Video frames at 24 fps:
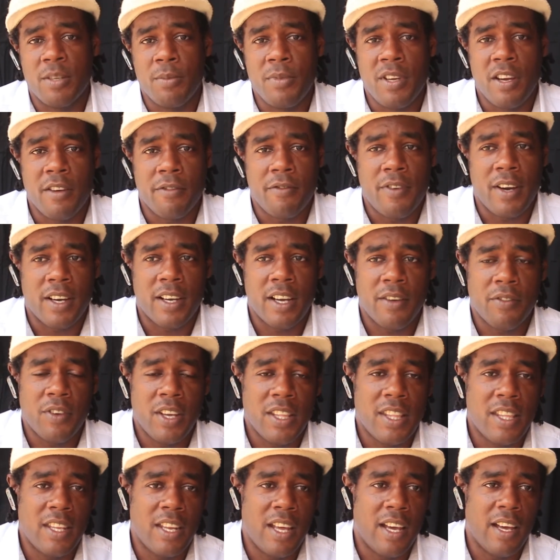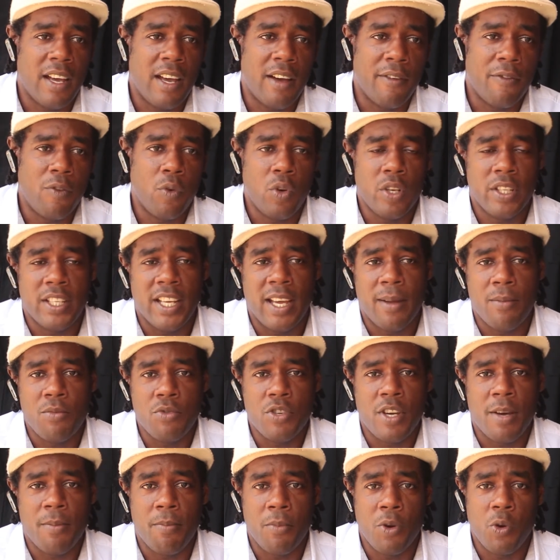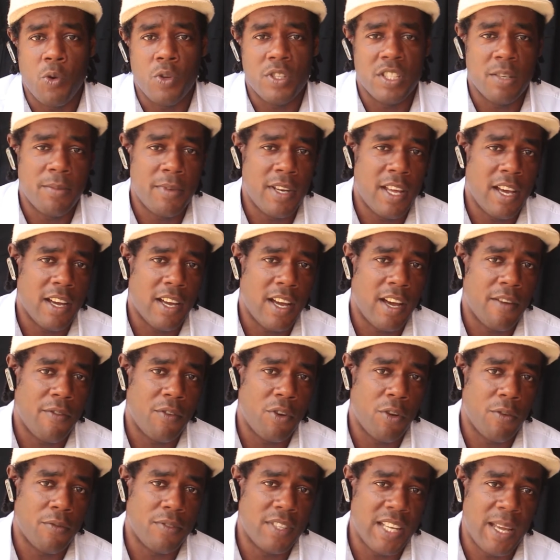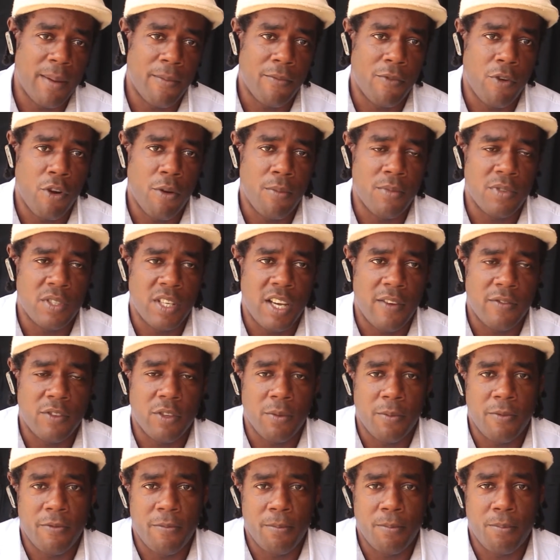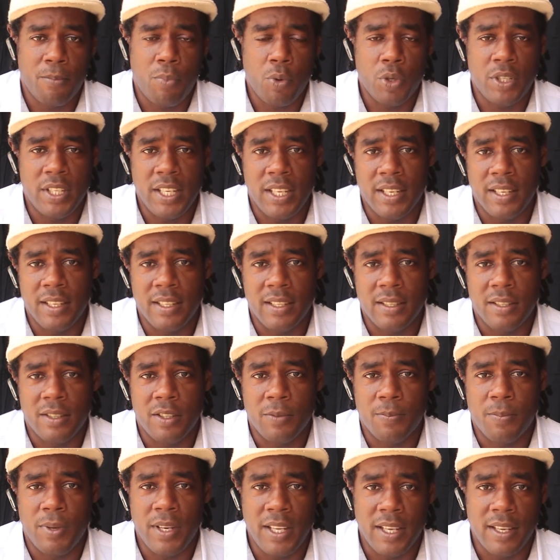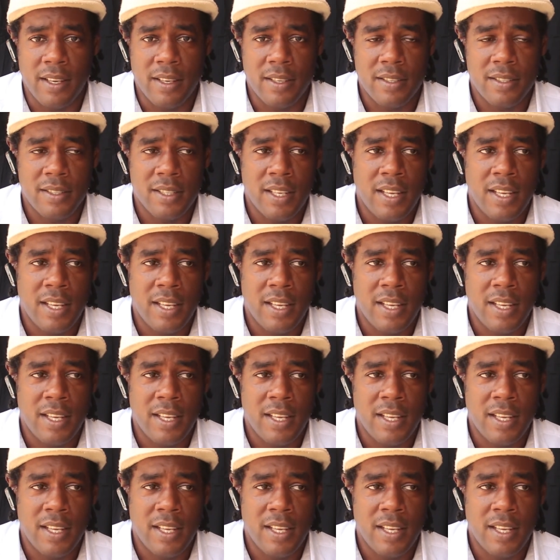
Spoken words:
The mere fact of getting a full-time job, I know so I'm not gonna have enough time for him, so I have to put in play.